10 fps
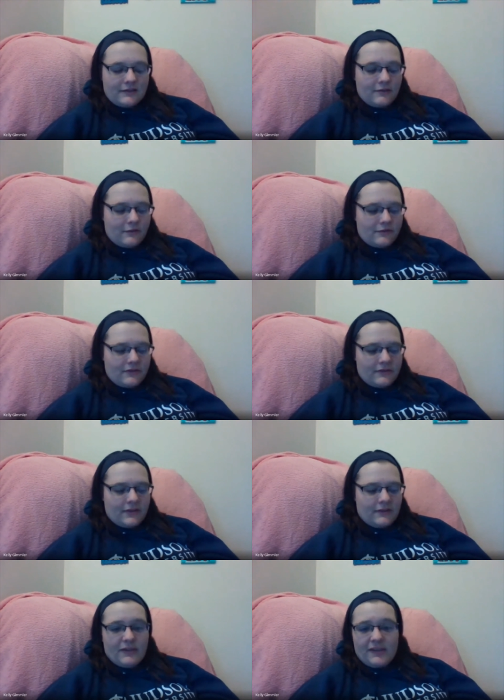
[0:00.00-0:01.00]
So
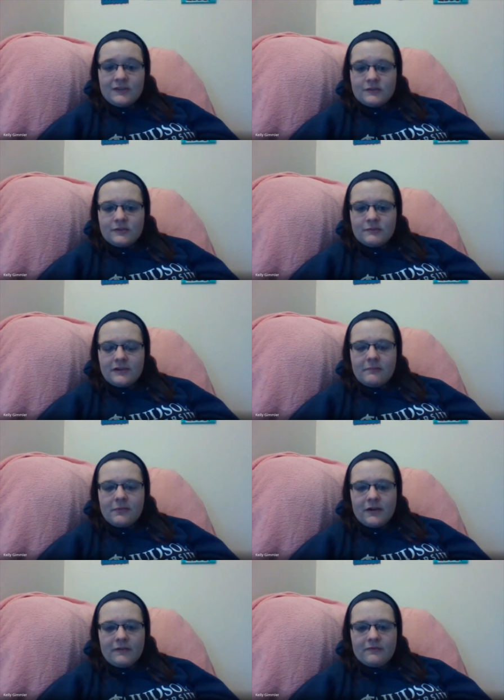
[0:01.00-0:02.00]
they really enjoy
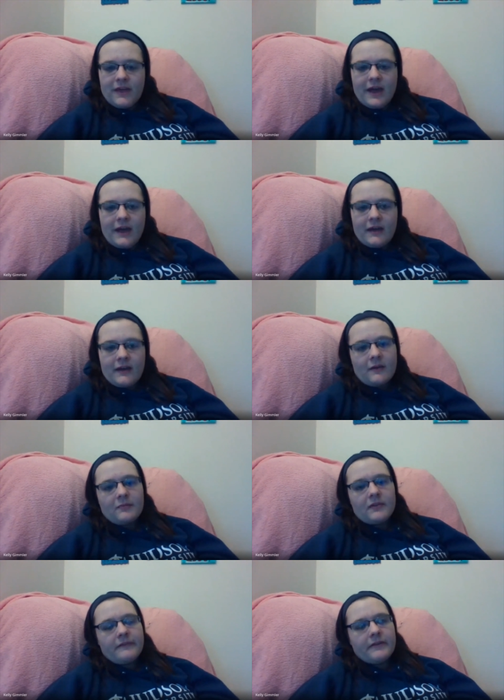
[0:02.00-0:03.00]
being a part of that. A
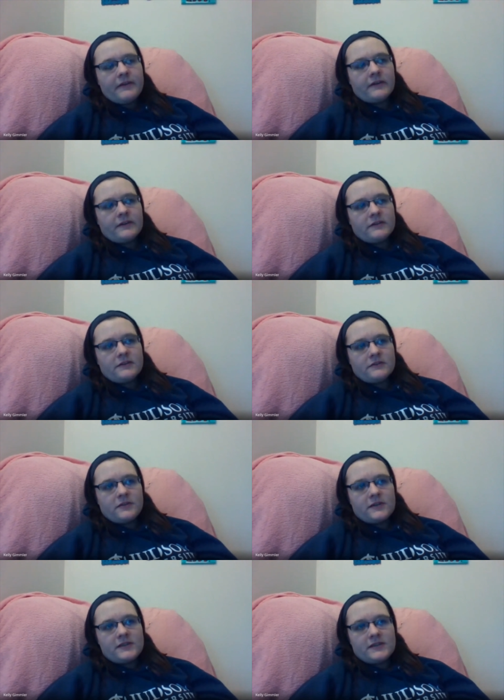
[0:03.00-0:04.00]
couple of our
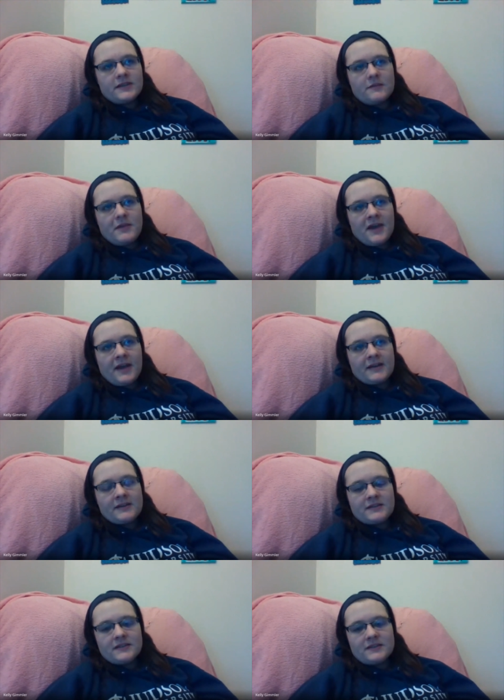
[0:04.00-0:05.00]
students in the
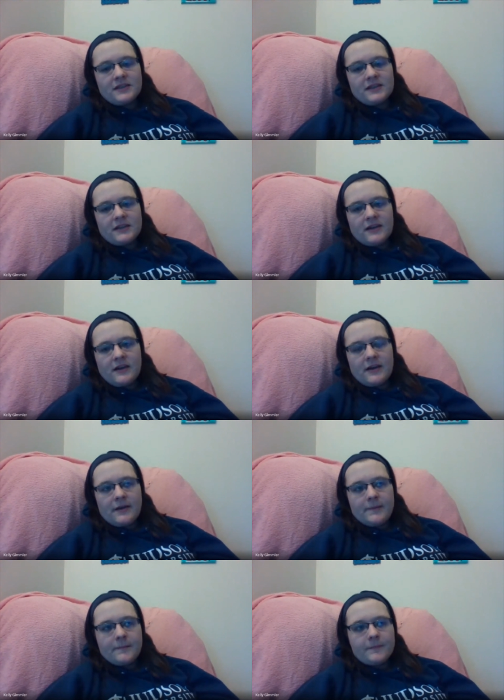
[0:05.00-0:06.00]
past did
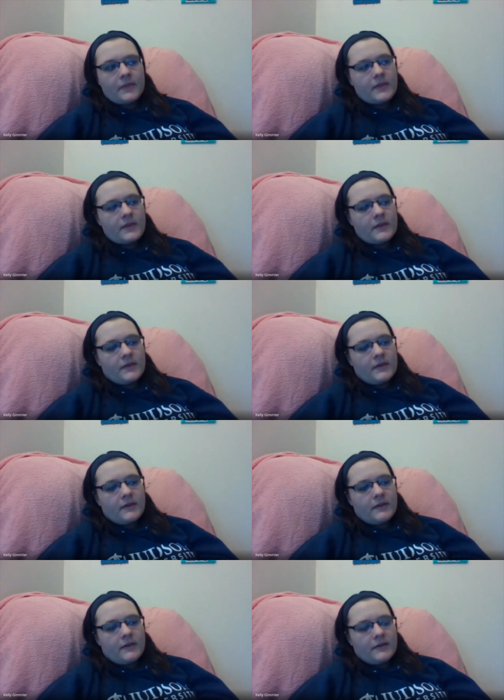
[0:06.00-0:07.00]
um,
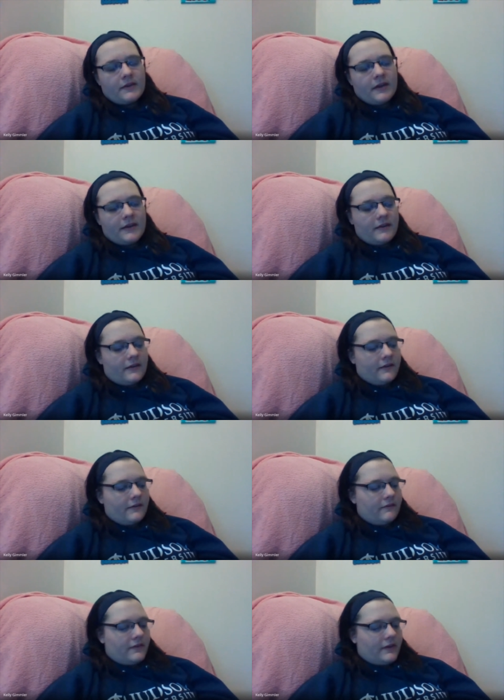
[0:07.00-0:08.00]
kind
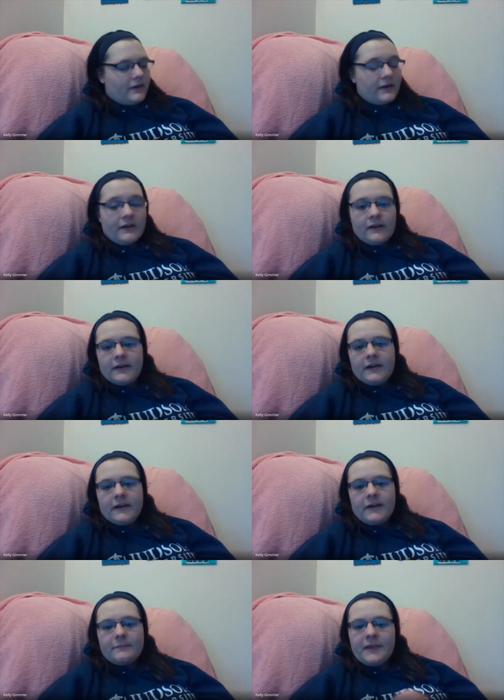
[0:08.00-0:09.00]
of a,
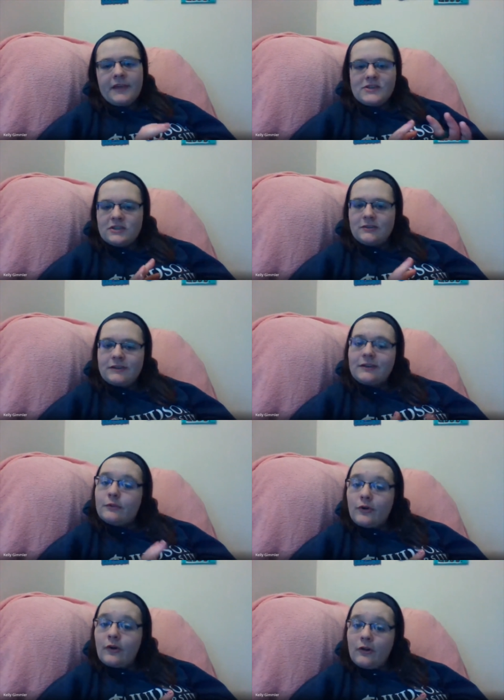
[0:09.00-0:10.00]
a
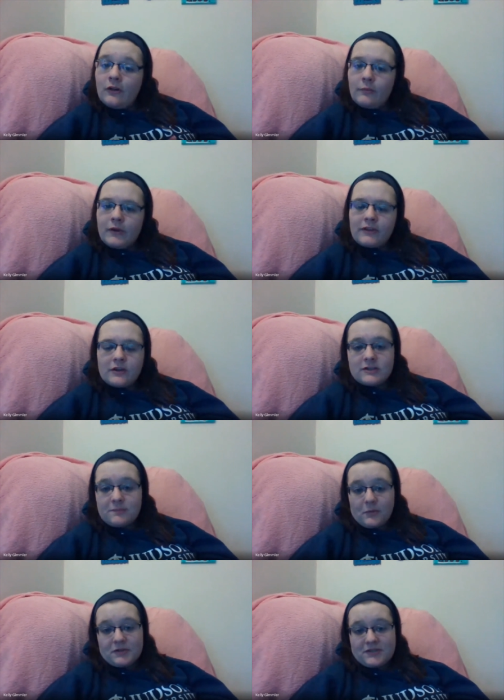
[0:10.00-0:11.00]
managerial role with our
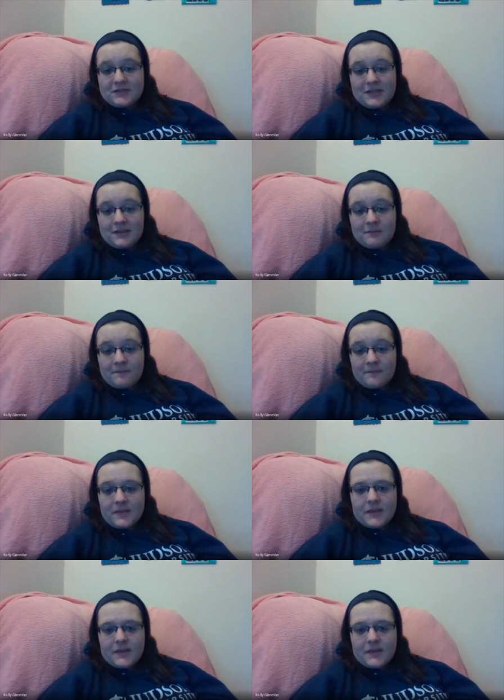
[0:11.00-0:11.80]
sports team.